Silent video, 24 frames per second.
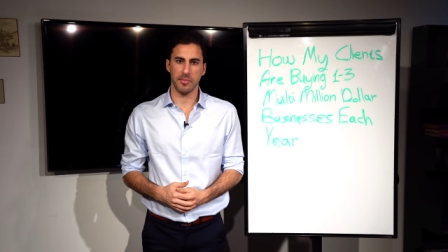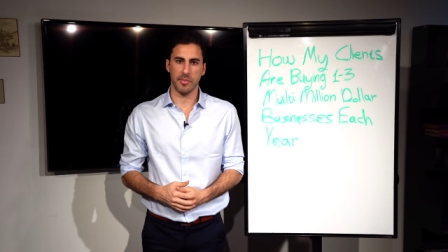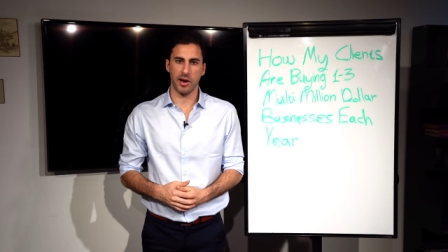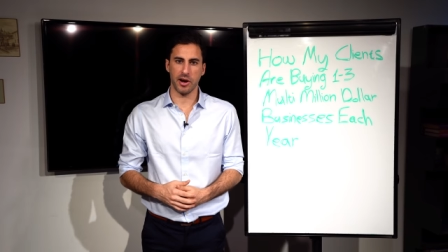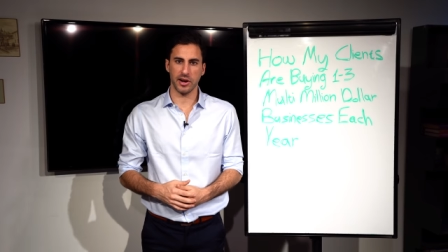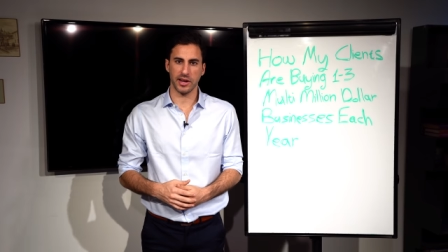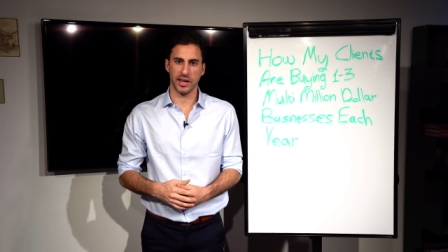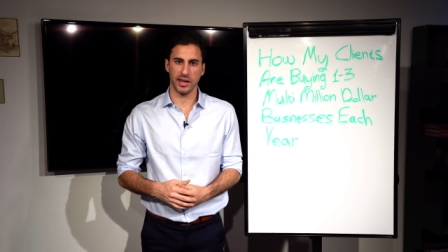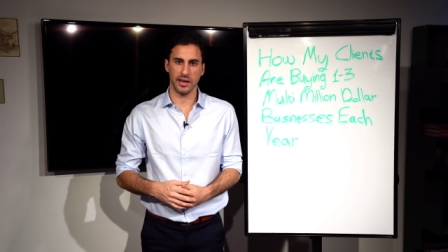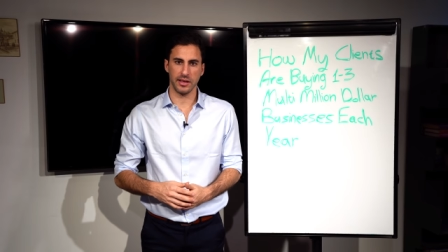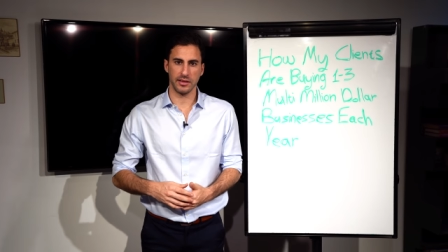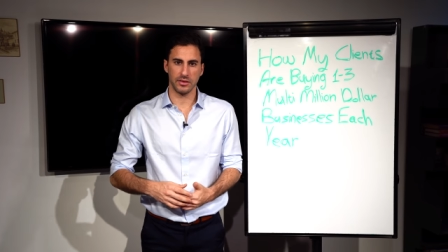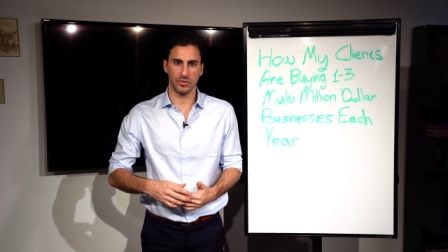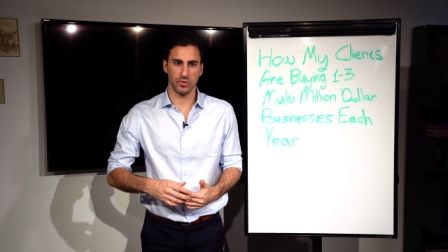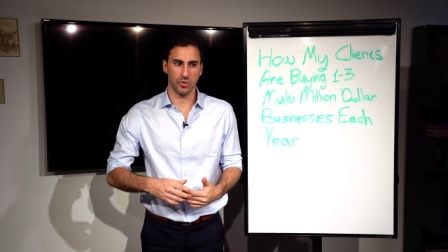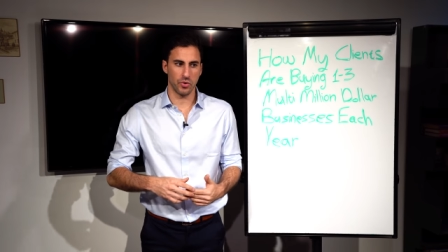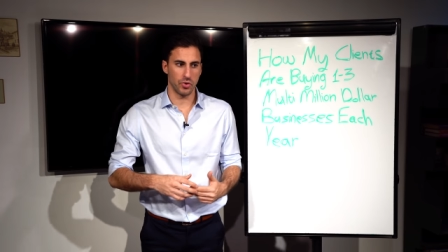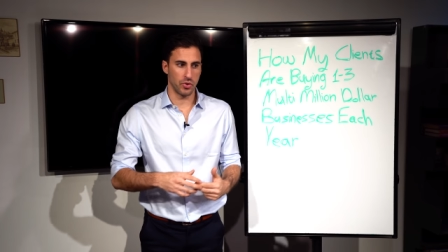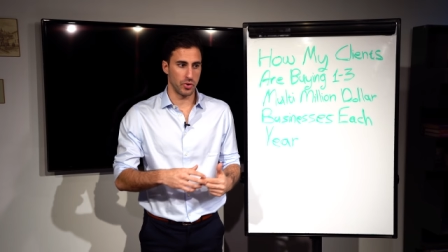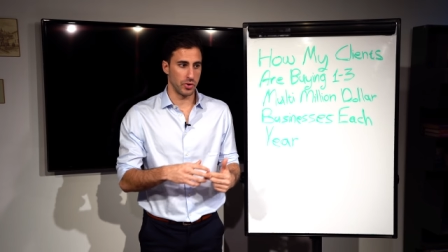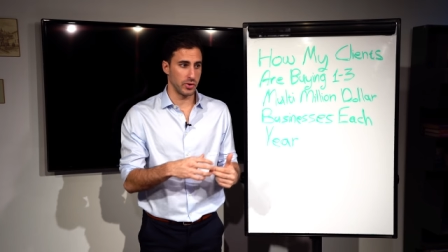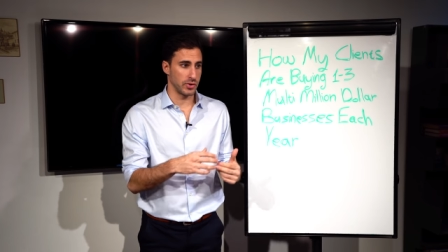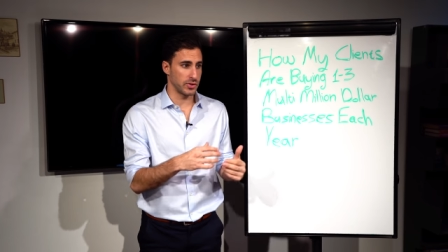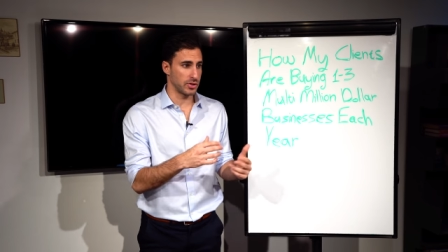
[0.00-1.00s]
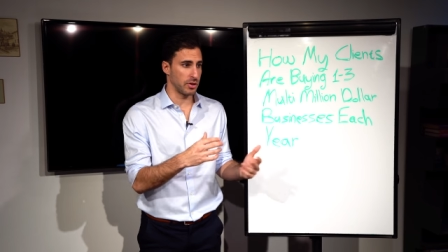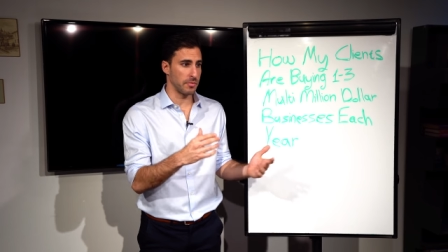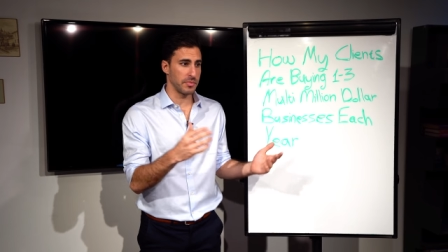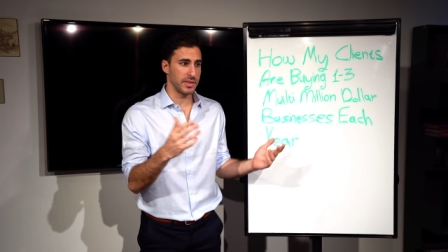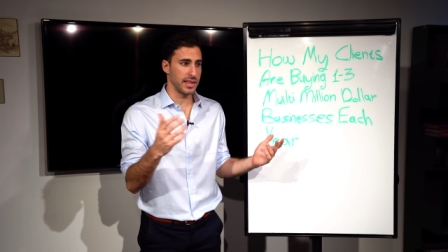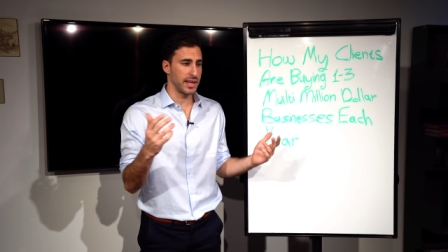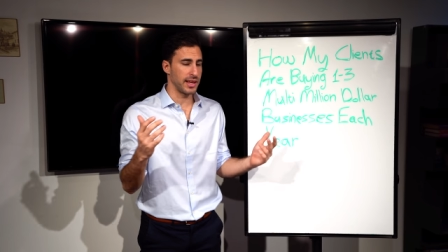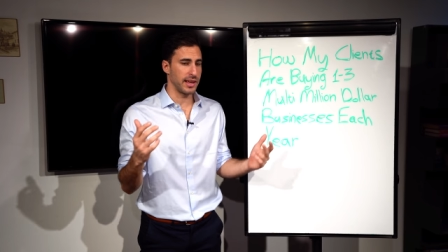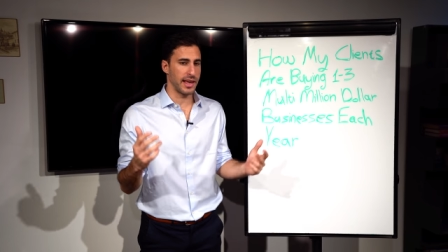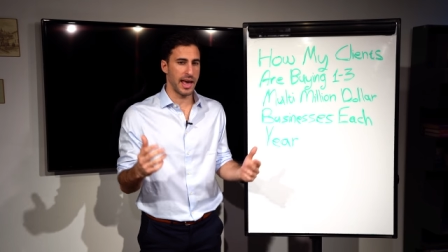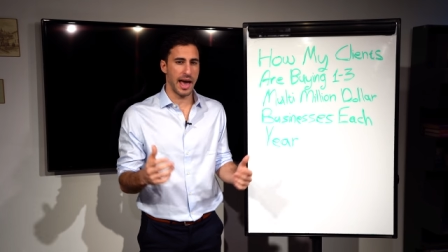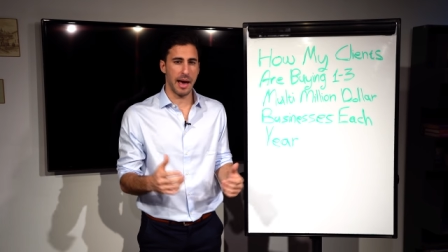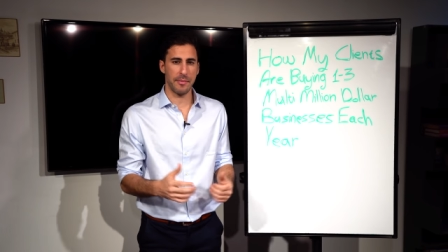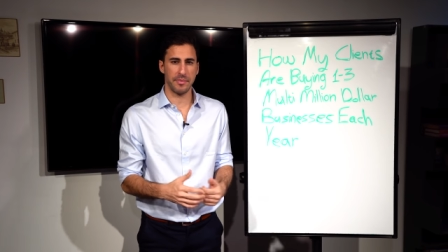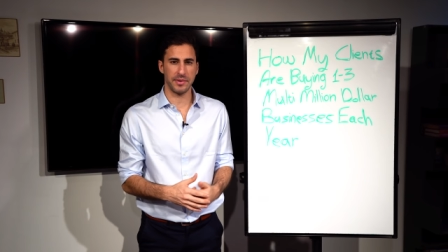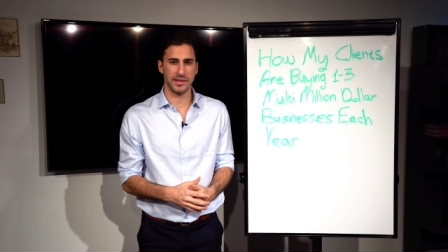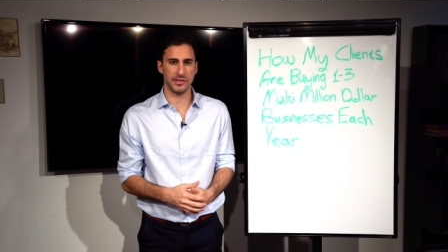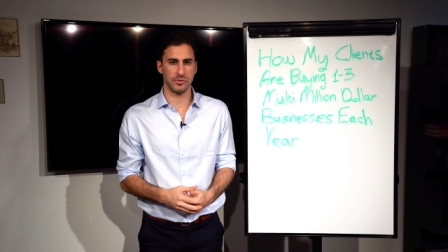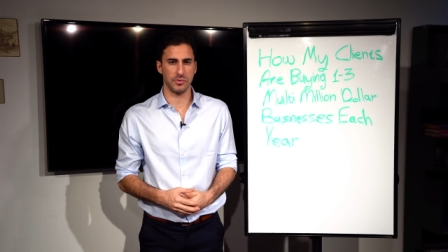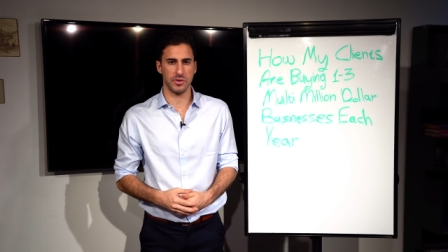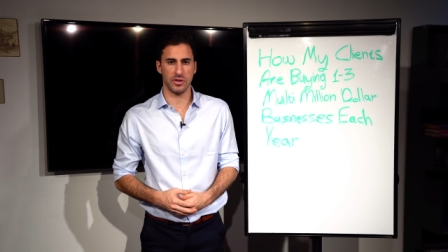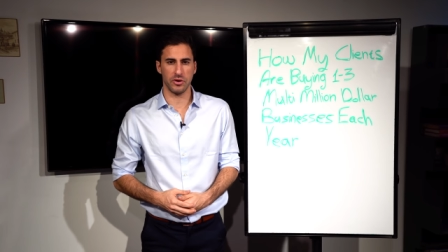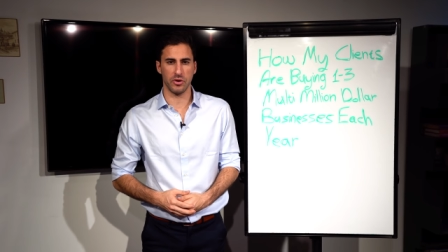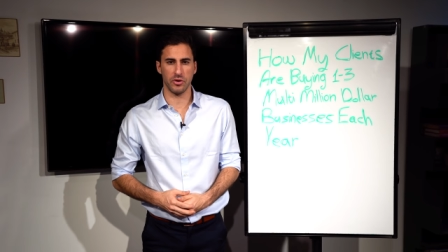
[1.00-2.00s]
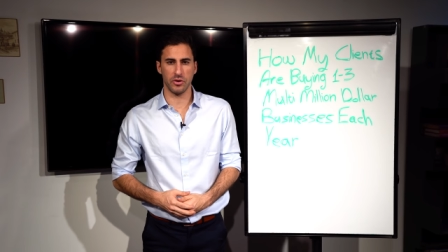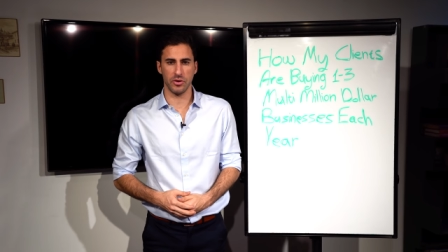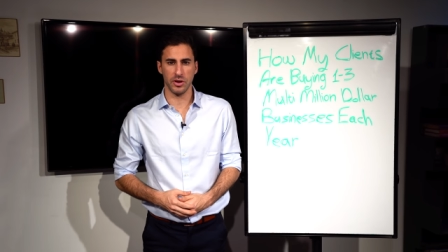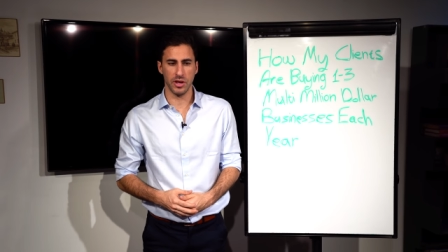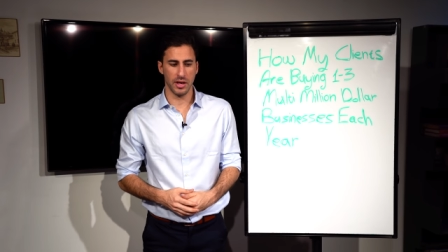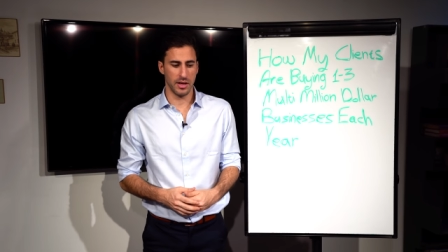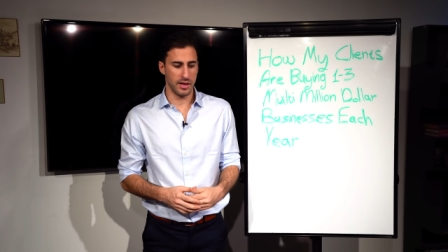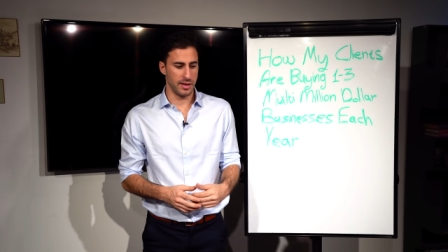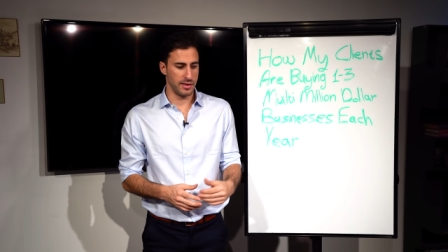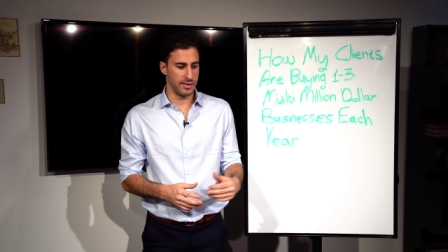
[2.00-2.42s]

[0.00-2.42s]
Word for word: market or something happens with your